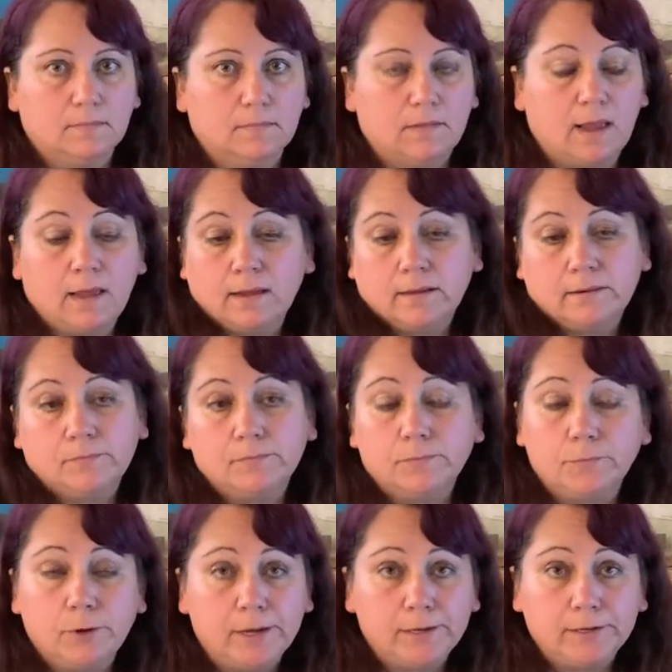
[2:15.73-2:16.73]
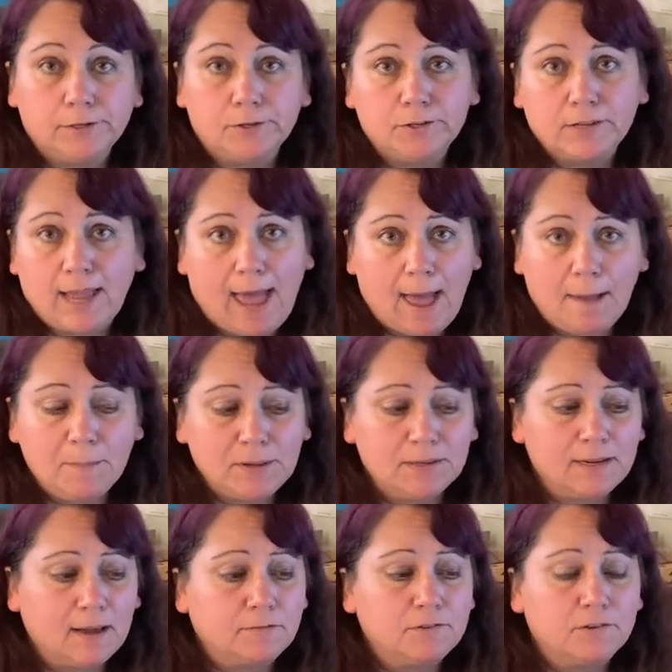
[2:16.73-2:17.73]
And what usually happened
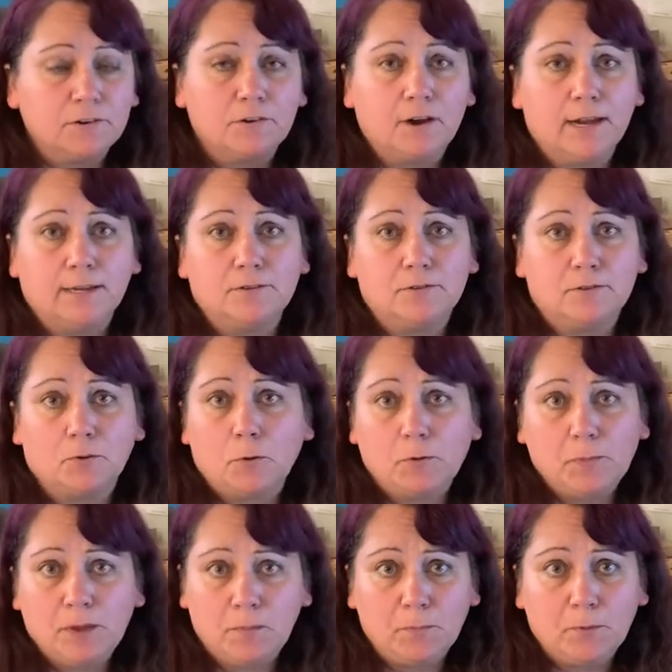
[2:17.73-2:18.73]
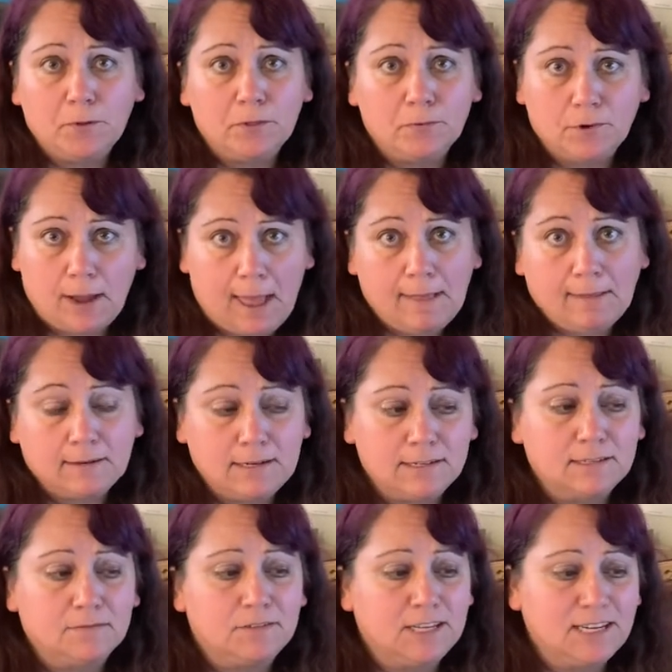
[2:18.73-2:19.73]
after I told people the
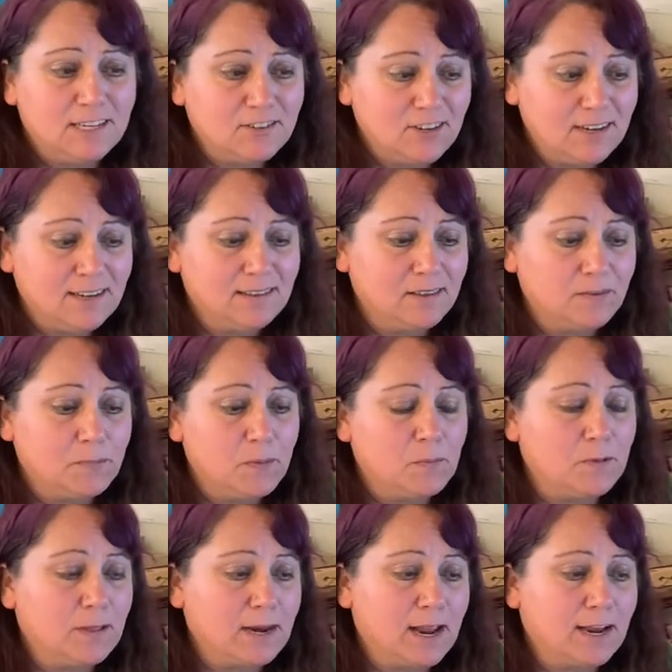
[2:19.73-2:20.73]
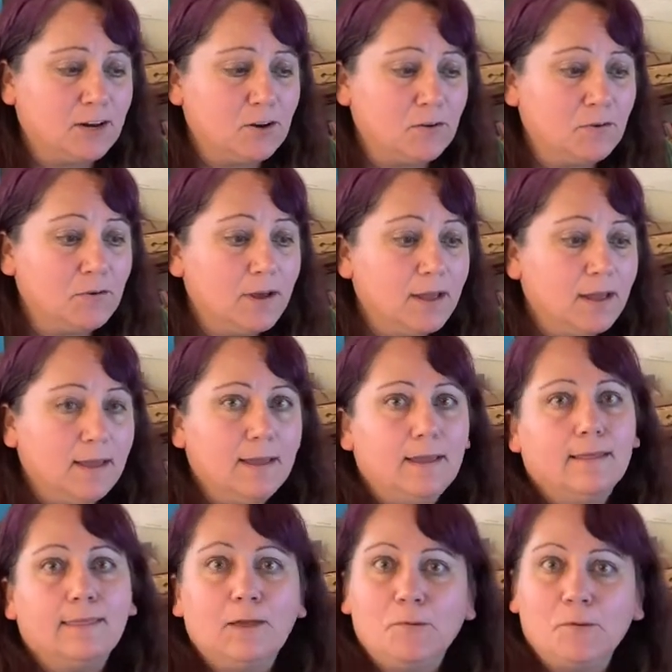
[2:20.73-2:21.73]
realities of teaching, the people that I knew,
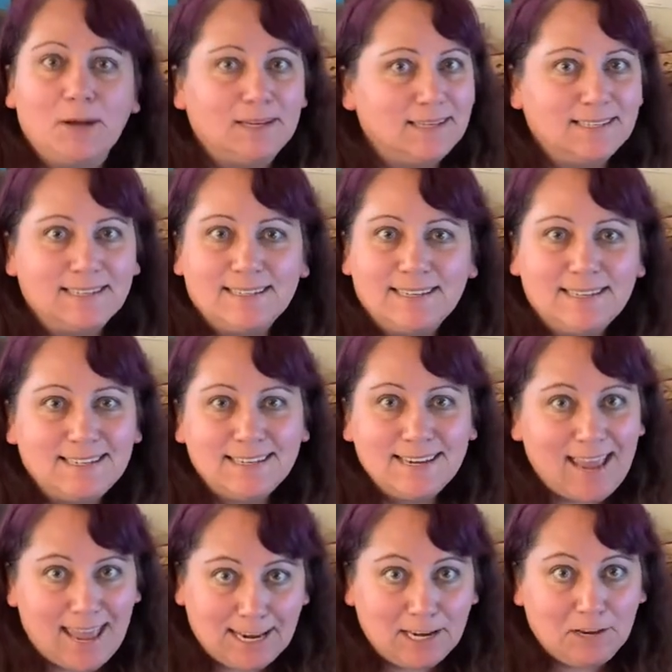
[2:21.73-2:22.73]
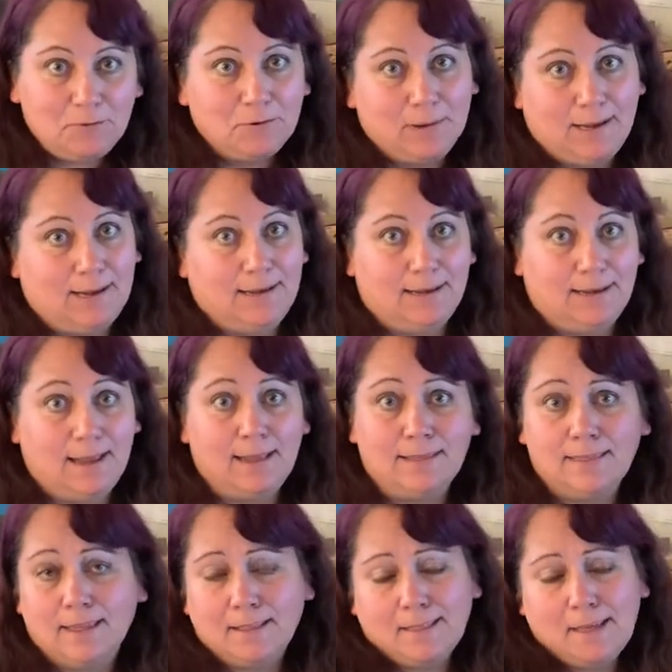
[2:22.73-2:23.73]
they went into teaching anyway, and
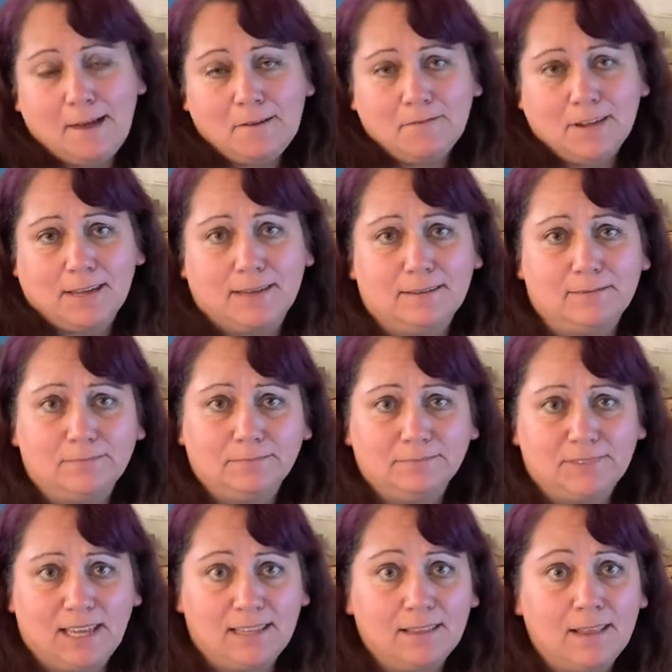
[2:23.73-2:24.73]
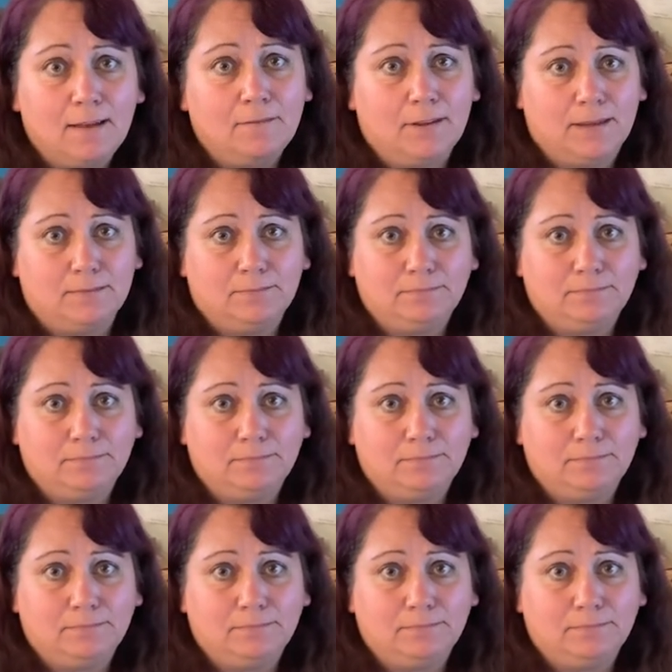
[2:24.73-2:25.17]
they love it. They love it.